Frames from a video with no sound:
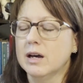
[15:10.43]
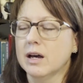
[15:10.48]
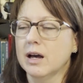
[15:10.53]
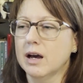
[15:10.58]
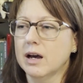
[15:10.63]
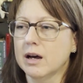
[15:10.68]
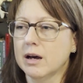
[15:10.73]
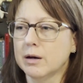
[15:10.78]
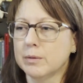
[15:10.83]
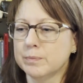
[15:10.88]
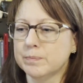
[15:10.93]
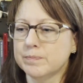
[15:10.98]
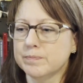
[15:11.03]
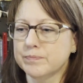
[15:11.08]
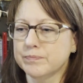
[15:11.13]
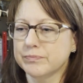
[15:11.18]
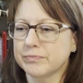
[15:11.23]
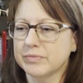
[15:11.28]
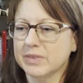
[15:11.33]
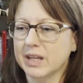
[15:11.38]
and
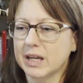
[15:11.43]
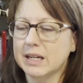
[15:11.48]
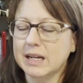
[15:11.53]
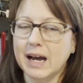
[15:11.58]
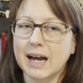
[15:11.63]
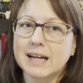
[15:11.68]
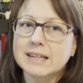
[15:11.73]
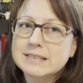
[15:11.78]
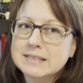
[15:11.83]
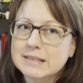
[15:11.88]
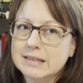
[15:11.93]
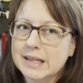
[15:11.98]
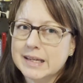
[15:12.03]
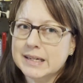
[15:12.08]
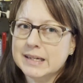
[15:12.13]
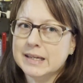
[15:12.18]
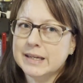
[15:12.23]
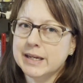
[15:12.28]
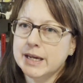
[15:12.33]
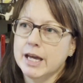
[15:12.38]

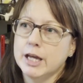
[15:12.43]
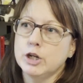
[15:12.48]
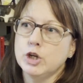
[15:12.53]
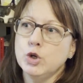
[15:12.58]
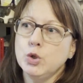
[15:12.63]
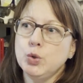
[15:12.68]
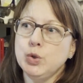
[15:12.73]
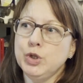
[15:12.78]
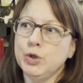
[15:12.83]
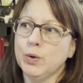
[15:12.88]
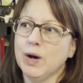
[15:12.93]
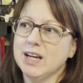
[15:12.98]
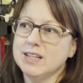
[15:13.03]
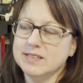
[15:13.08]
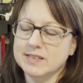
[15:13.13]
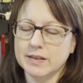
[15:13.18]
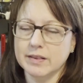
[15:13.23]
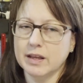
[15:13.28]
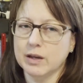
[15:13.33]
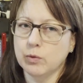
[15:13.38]
isolating and who you
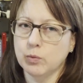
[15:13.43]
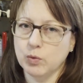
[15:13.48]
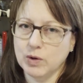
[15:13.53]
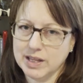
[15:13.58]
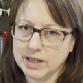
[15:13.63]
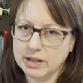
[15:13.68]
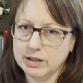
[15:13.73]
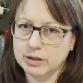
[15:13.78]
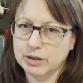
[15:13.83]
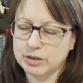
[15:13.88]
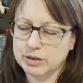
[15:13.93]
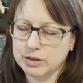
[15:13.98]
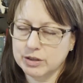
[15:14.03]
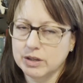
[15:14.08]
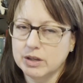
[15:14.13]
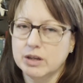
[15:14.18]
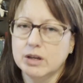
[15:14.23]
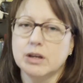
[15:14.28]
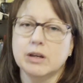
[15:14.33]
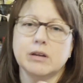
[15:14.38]
isolate with,
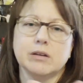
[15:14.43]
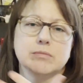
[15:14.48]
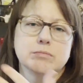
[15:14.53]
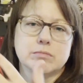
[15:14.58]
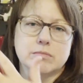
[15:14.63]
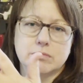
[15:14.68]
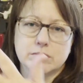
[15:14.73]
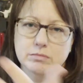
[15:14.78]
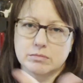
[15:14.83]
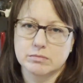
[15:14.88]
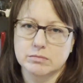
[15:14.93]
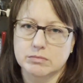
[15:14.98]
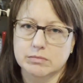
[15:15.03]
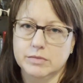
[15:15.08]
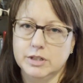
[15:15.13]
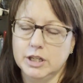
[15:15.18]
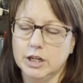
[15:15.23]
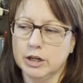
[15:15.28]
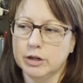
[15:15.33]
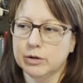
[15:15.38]

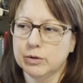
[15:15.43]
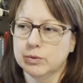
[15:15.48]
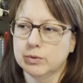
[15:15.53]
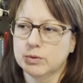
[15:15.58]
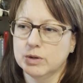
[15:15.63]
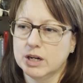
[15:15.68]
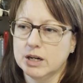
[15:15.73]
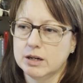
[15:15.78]
you know.